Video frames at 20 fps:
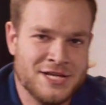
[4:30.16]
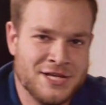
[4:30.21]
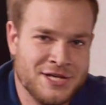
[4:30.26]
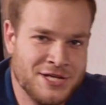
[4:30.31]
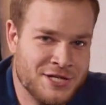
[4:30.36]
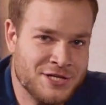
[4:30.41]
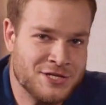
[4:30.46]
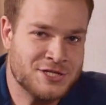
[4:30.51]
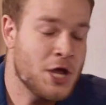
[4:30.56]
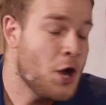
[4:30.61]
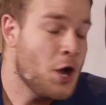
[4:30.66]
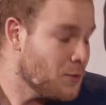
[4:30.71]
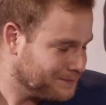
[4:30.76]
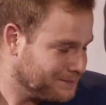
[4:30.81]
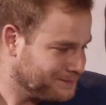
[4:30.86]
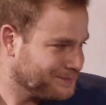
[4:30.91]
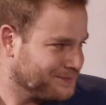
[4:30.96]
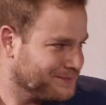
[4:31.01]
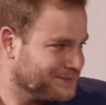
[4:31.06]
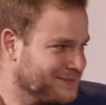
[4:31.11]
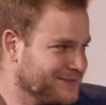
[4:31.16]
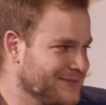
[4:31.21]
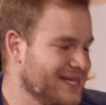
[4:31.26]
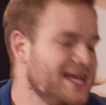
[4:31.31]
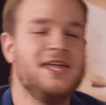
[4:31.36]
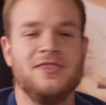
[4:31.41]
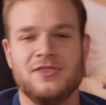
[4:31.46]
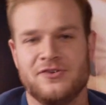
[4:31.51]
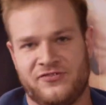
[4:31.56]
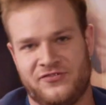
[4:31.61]
So,
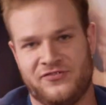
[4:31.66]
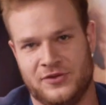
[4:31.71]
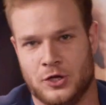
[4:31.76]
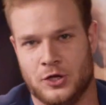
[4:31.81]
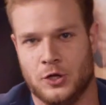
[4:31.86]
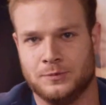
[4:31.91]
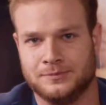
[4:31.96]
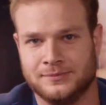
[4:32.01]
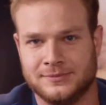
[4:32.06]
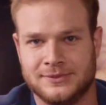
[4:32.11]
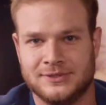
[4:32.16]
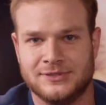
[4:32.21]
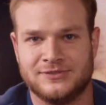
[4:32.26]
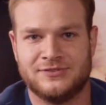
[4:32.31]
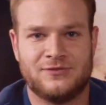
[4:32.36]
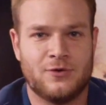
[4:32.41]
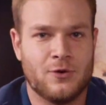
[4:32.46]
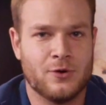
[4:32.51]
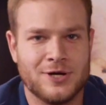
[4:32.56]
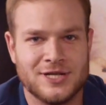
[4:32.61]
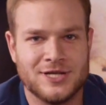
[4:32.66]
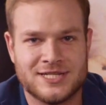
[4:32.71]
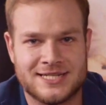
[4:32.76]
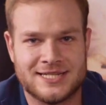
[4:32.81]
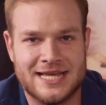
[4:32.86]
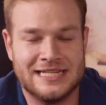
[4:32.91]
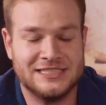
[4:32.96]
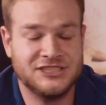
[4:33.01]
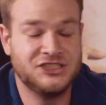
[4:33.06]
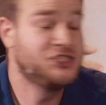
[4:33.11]
in the film, Forrest
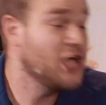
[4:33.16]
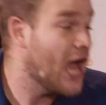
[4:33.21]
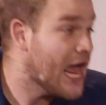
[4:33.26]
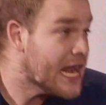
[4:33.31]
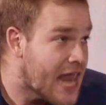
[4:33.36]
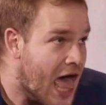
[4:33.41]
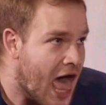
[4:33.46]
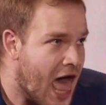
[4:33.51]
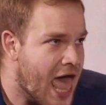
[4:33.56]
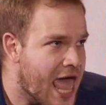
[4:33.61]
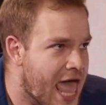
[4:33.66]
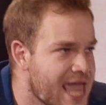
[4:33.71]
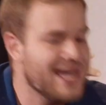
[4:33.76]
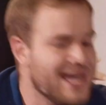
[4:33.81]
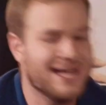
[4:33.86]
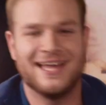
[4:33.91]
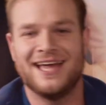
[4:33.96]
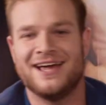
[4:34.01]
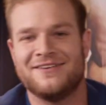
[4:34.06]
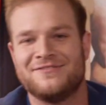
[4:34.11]
and Johnny have